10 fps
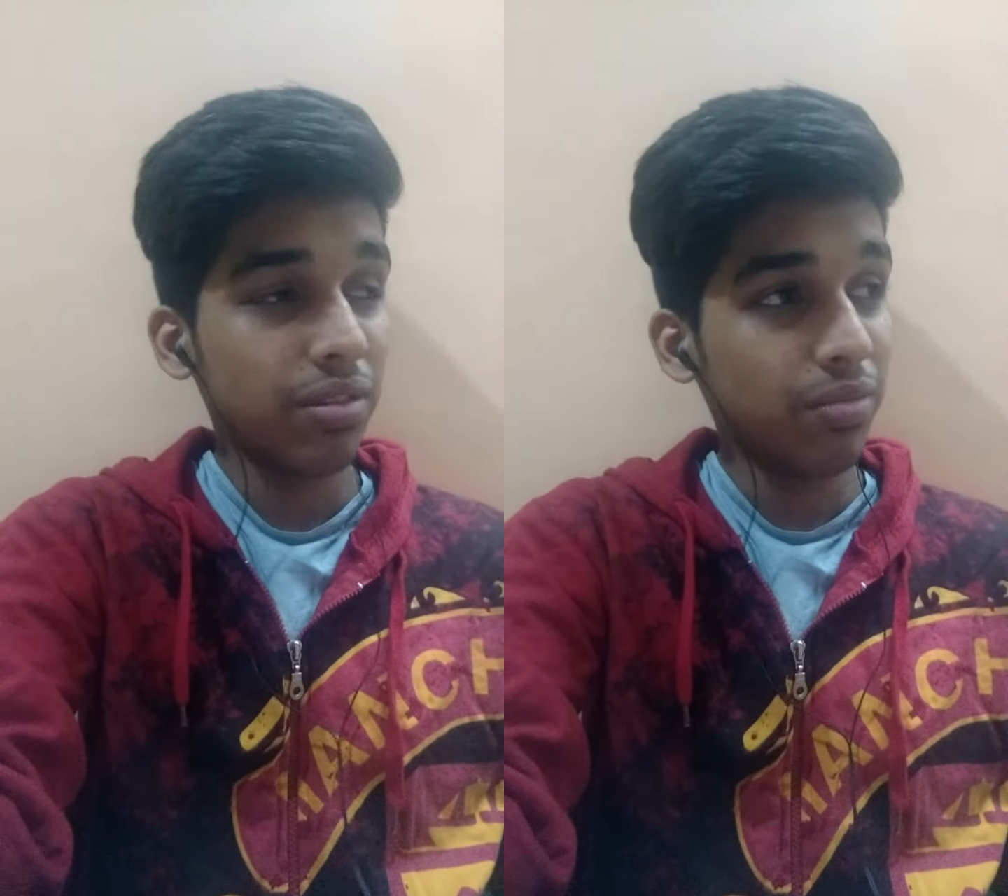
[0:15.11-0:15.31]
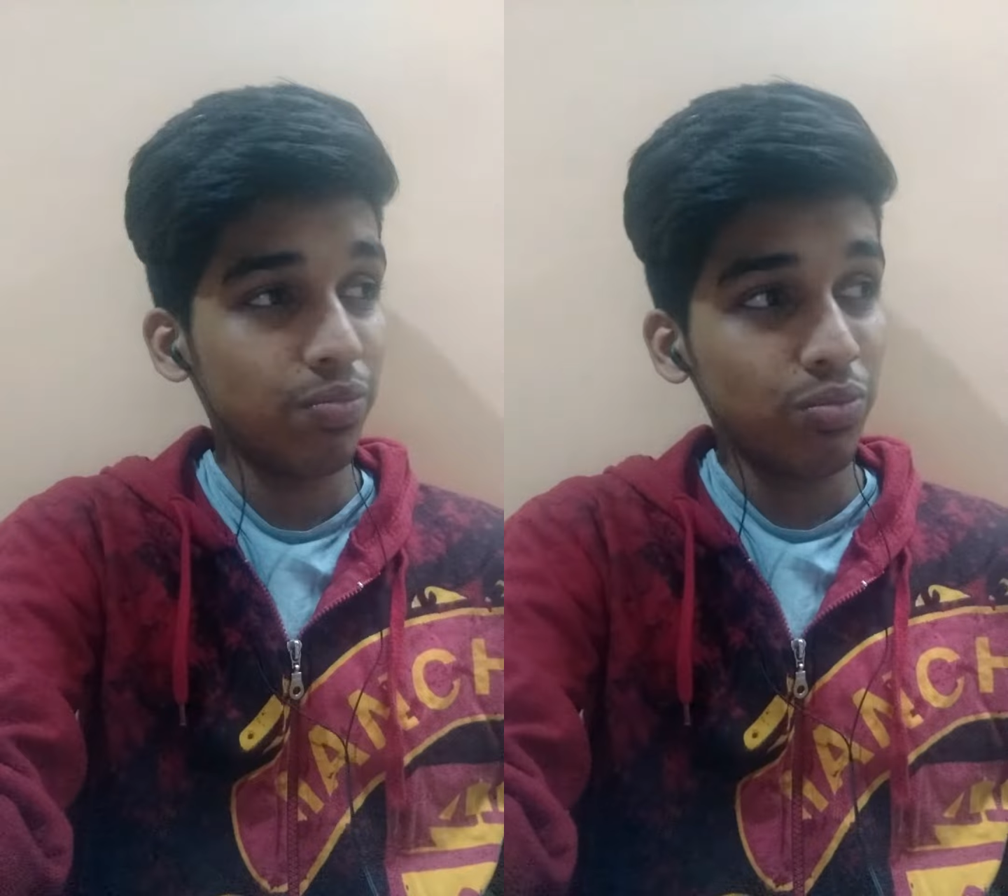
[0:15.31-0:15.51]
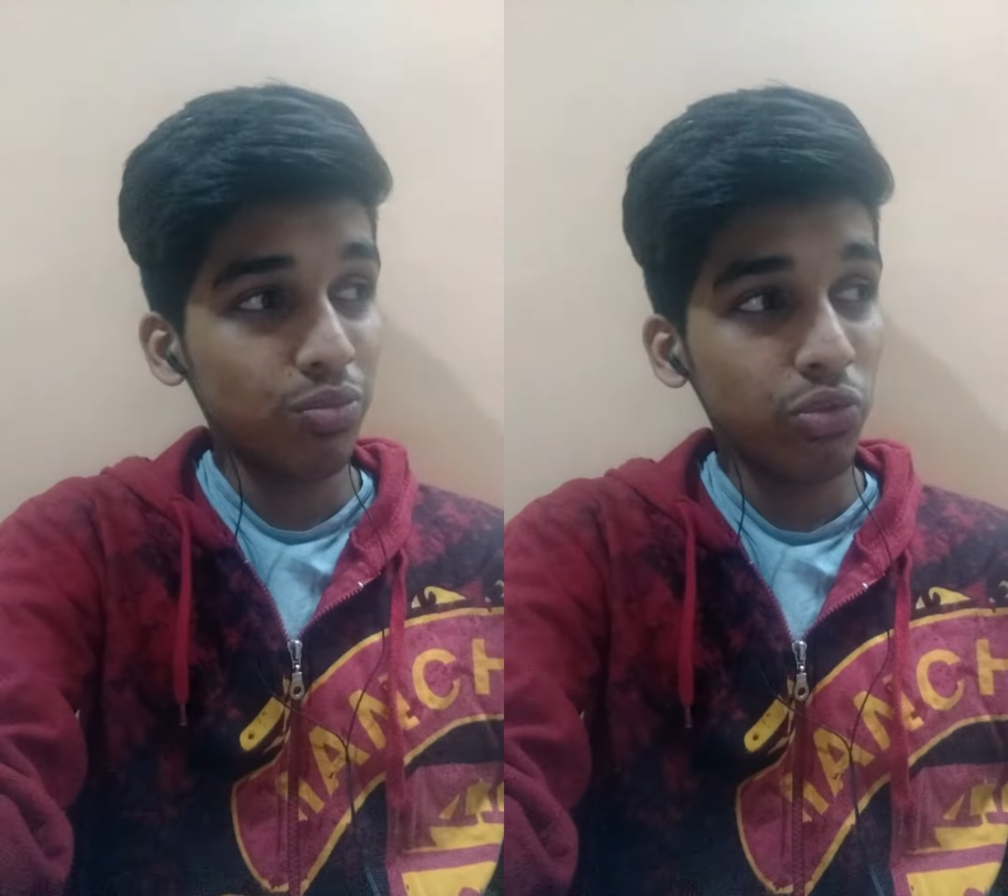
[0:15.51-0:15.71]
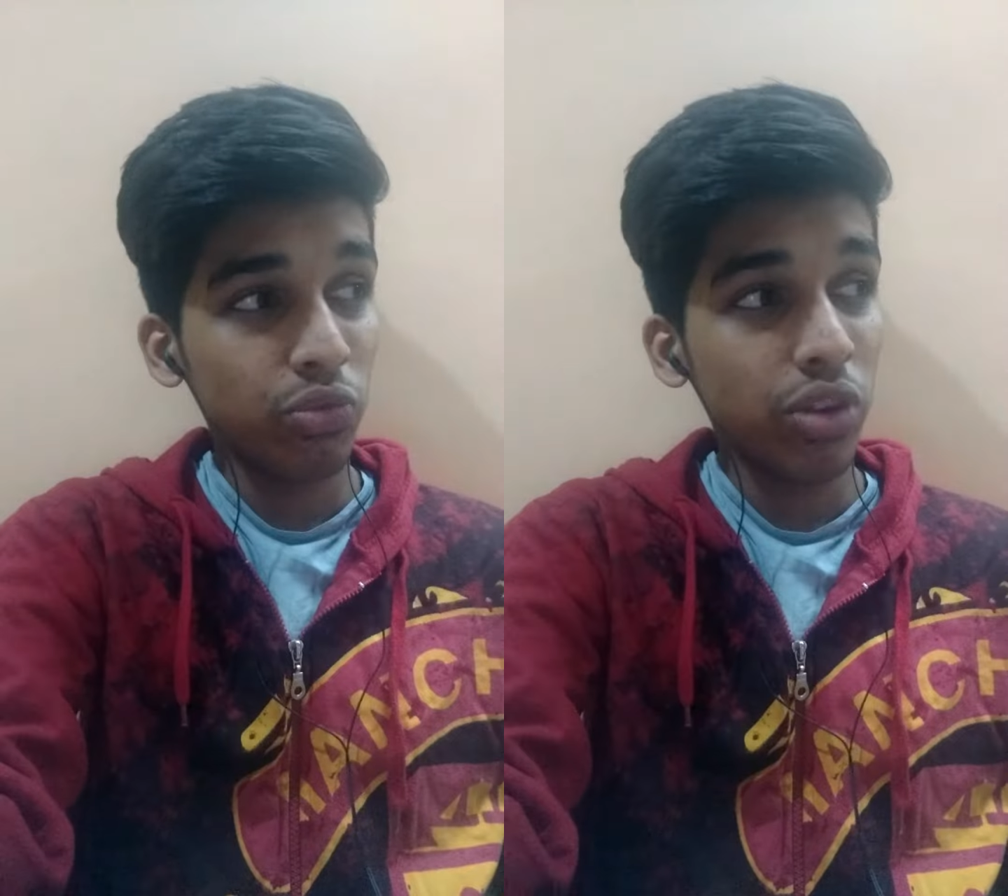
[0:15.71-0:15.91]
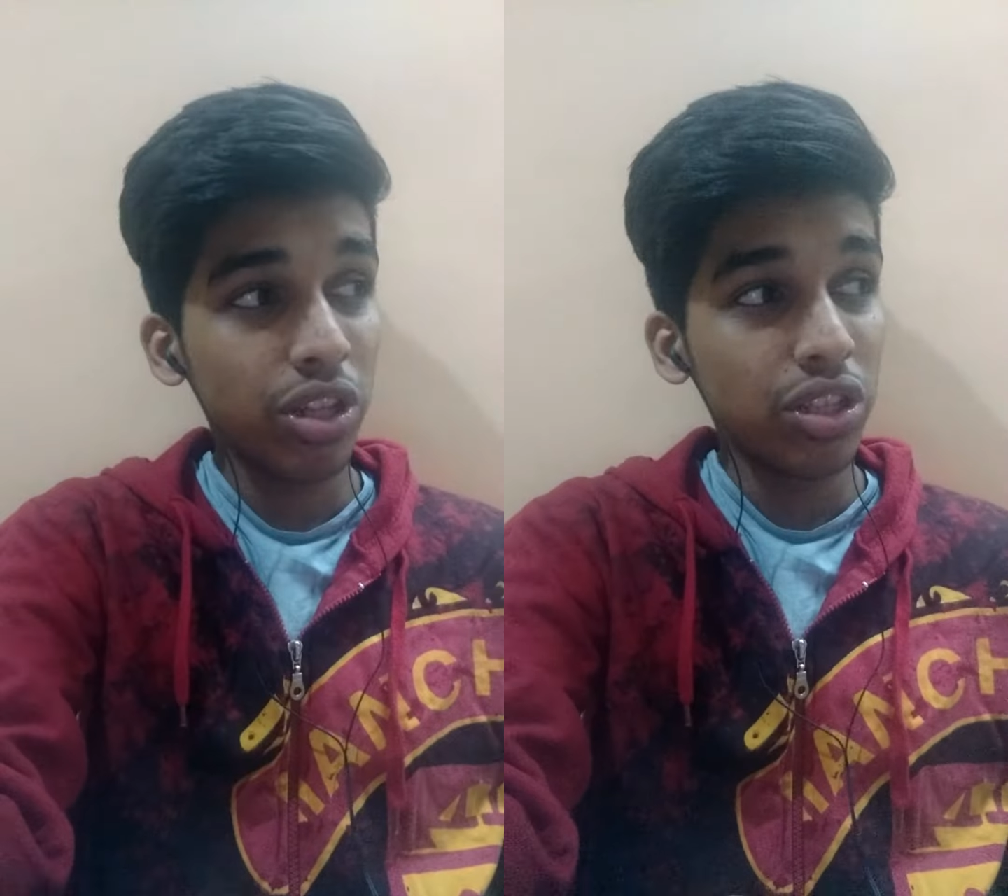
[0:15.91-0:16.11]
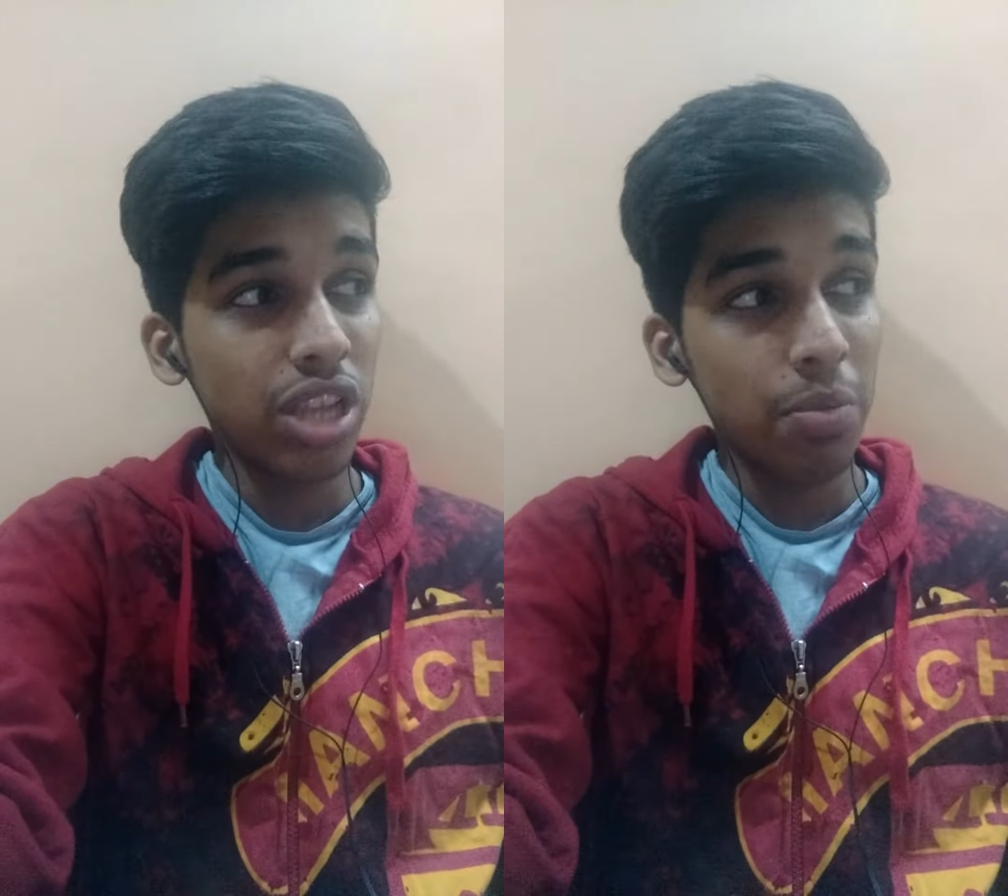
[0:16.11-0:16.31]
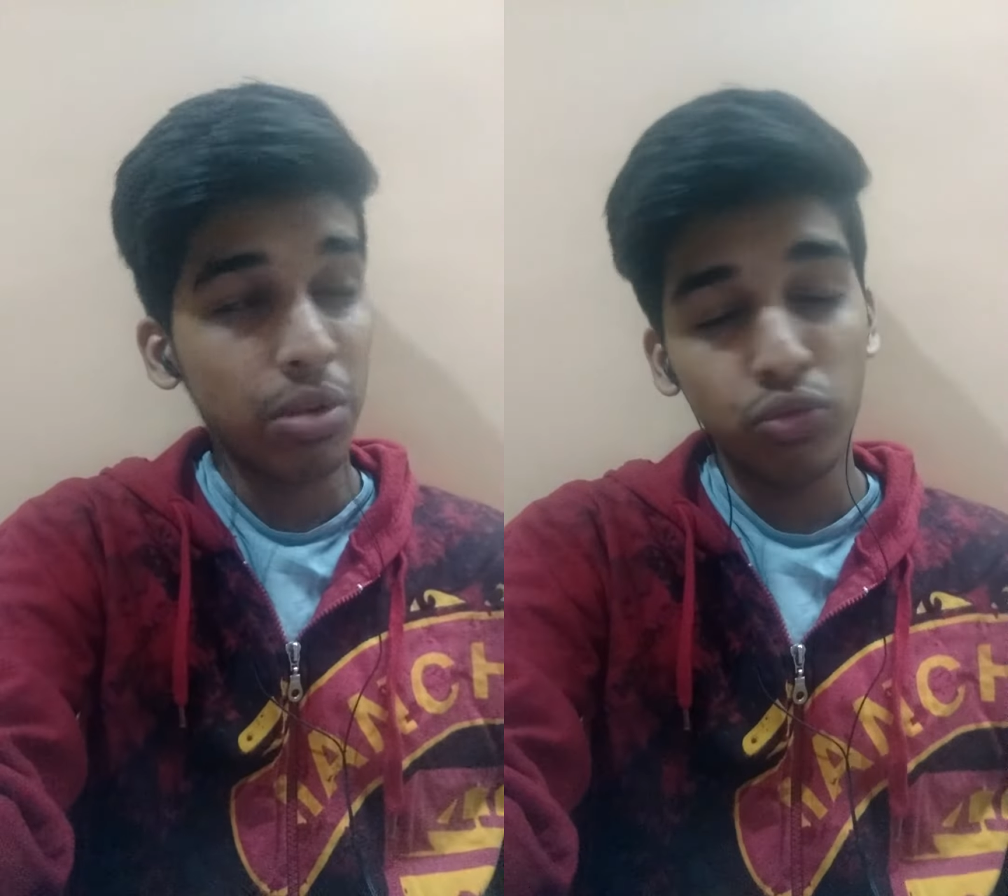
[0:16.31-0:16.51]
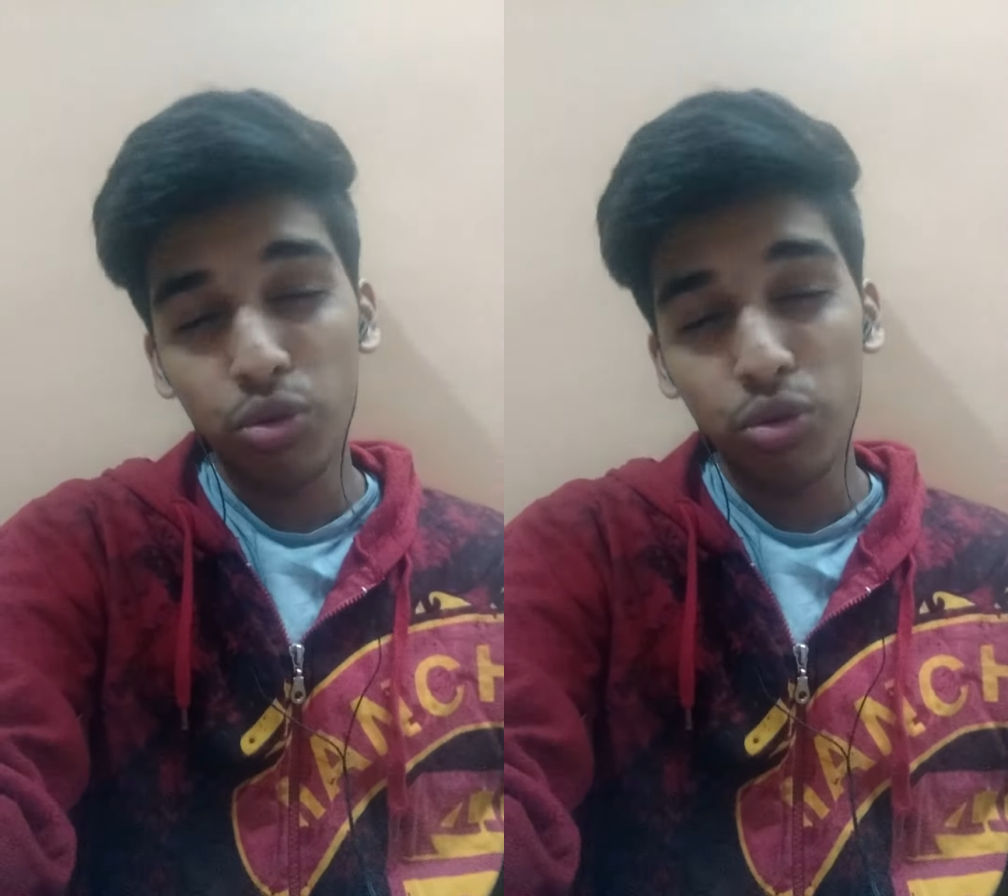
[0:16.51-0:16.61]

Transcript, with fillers: And when this happens,